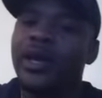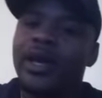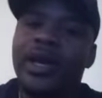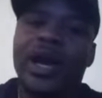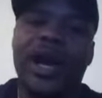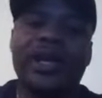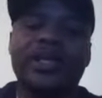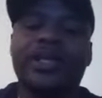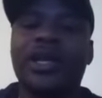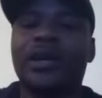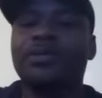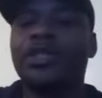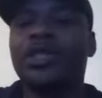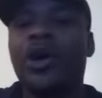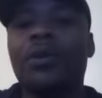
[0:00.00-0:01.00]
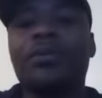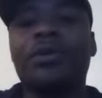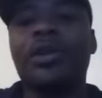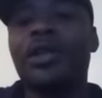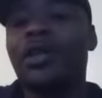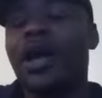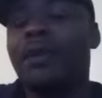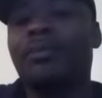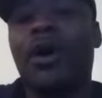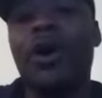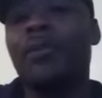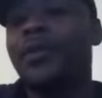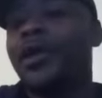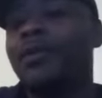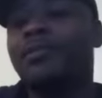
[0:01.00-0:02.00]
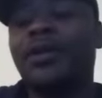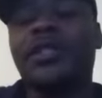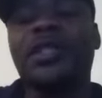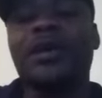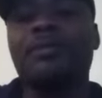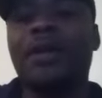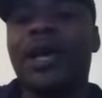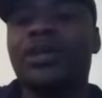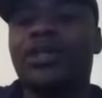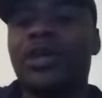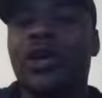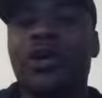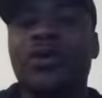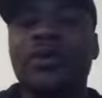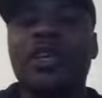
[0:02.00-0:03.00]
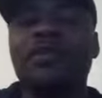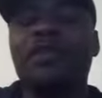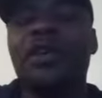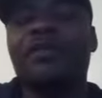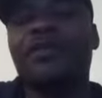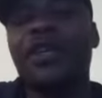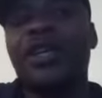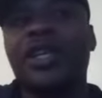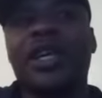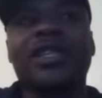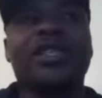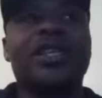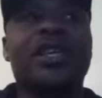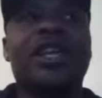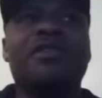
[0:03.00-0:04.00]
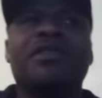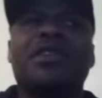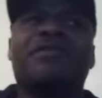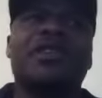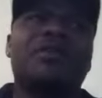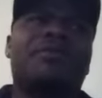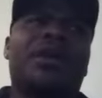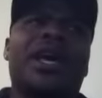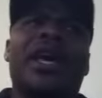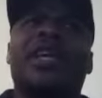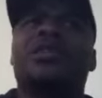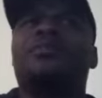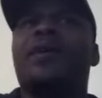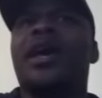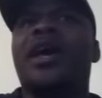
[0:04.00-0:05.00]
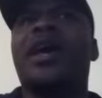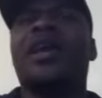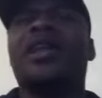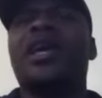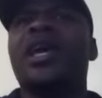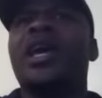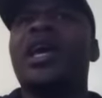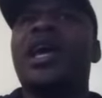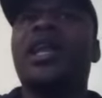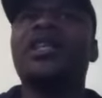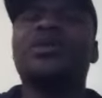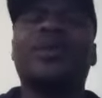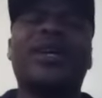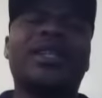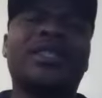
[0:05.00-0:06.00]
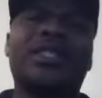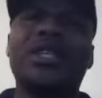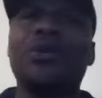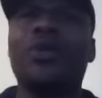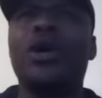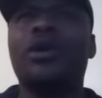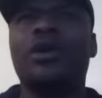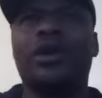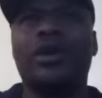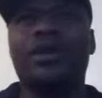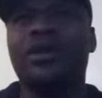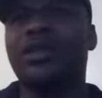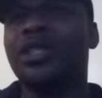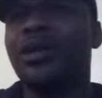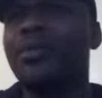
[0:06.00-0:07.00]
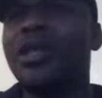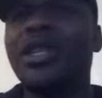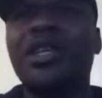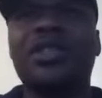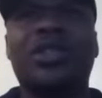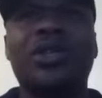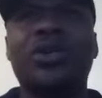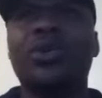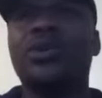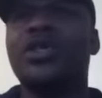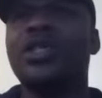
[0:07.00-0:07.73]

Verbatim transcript: honestly, I'm just hoping that, I'm hoping he puts in Malzone. Even if he doesn't, even if he plays bad, at least we can see what some of these dudes